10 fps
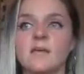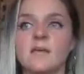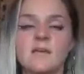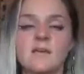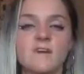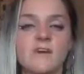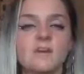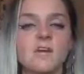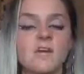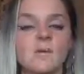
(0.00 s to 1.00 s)
If I
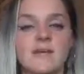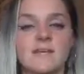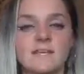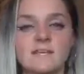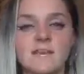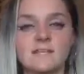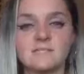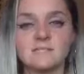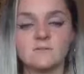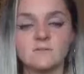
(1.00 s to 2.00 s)
go and I connect
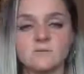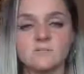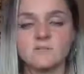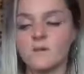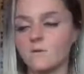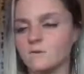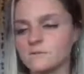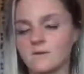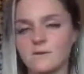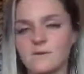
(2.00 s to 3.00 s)
to the stone,
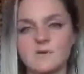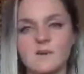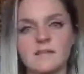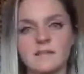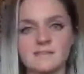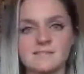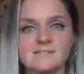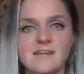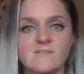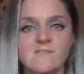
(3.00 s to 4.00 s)
so I've got like a
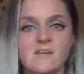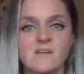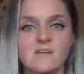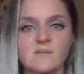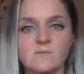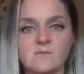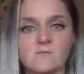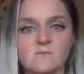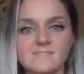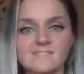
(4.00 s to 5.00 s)
staff that I use, a
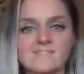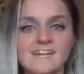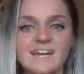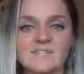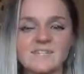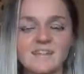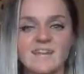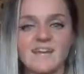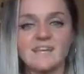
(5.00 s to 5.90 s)
wooden staff, and